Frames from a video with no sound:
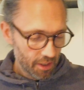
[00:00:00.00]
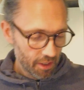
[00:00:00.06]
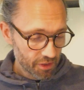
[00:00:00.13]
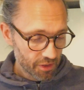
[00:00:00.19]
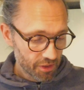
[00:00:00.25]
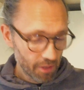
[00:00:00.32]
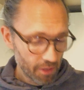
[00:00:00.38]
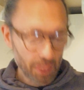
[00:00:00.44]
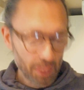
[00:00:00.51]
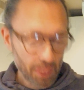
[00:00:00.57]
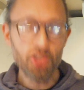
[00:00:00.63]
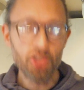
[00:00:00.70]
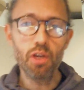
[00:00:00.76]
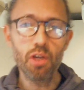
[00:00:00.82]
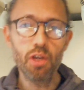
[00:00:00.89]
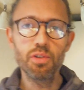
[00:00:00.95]
So that just
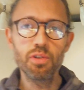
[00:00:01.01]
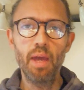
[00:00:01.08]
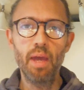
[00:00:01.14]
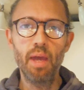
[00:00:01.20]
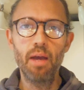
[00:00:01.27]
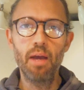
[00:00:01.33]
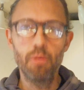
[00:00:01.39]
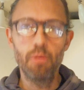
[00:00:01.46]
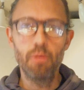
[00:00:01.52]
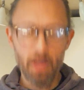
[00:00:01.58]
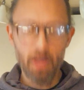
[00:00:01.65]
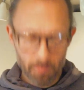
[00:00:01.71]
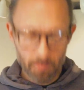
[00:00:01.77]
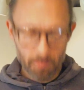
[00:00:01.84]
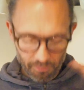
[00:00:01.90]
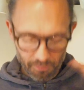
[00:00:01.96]
shows you how
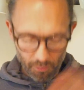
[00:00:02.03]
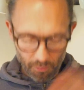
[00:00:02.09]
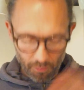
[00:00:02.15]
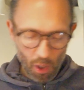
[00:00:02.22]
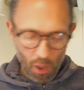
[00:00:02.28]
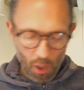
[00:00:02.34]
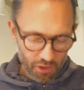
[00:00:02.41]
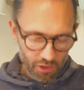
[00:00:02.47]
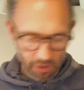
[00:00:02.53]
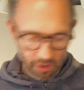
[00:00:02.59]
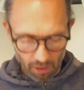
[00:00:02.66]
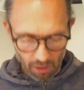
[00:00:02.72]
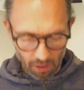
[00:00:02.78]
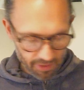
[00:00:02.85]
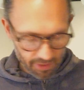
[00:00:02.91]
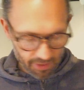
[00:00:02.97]

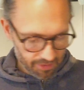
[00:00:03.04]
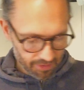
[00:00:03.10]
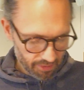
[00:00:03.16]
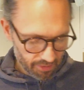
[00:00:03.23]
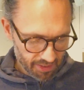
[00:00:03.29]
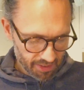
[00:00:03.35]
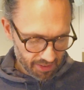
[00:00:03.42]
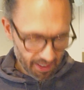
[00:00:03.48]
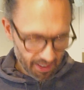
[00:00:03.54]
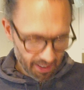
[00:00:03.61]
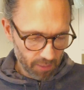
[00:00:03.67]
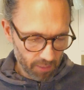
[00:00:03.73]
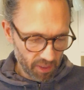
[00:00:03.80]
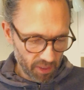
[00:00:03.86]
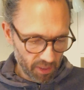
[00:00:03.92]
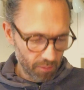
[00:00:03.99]
personalised this can
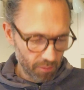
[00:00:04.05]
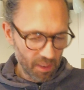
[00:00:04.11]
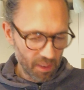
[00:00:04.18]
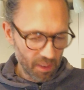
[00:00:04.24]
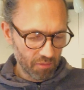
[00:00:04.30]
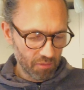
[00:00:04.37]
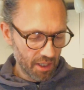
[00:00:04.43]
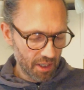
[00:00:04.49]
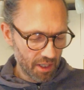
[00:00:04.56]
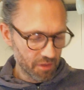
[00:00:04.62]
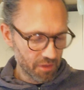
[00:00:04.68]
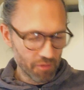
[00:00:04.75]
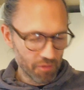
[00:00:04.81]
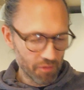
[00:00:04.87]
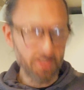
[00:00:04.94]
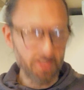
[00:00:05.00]
be. Big range of
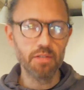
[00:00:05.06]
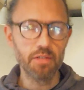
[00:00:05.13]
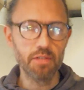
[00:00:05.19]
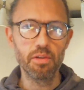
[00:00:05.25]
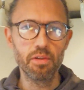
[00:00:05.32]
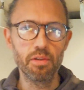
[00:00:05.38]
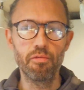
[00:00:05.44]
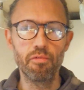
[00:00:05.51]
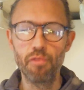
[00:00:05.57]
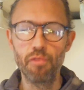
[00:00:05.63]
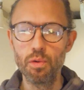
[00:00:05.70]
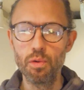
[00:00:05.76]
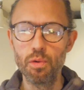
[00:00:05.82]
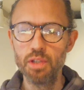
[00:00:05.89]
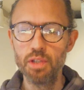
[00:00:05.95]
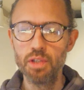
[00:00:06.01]
differences on different
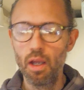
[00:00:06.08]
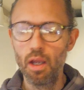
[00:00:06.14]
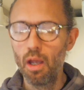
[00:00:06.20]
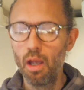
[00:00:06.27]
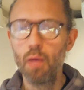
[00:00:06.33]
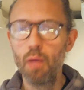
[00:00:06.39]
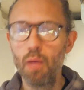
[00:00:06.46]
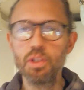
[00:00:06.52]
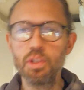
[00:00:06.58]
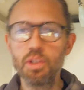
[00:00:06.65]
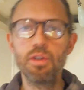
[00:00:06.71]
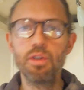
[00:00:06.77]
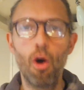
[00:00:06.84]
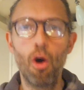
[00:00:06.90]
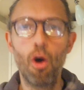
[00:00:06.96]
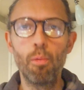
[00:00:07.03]
foods, which is the
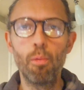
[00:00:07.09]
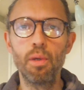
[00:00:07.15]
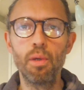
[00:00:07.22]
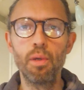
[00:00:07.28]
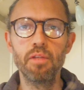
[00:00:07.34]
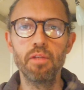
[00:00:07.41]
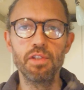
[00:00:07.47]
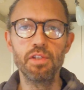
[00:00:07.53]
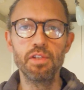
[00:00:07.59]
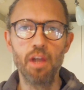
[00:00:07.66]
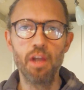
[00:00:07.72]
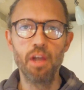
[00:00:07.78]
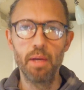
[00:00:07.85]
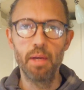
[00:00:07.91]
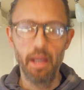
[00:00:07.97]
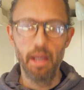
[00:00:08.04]
whole point of the
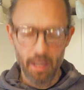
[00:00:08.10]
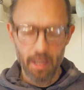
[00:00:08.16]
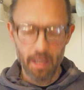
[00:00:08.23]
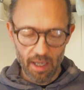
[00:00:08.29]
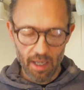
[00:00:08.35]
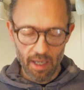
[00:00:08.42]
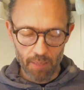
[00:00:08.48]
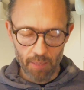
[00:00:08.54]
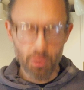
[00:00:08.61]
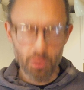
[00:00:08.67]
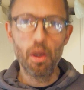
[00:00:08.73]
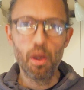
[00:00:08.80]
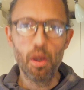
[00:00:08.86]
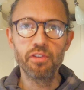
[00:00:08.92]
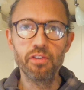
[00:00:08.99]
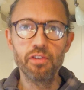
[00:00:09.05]
Zoe app, to
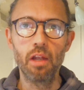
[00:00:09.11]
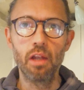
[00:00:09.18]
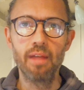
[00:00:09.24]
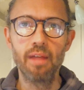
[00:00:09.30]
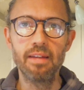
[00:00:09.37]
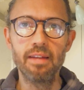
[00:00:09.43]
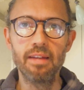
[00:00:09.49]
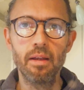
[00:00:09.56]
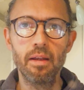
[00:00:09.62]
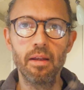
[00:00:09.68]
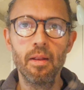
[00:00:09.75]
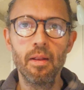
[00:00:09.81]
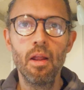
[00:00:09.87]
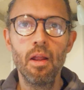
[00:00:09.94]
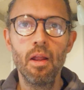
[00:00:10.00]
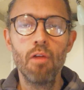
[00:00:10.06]
personalise it.
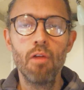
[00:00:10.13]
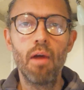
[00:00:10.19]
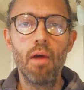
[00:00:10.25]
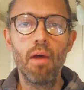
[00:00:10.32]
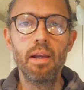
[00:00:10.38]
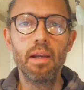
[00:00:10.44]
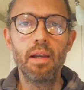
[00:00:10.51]
Right,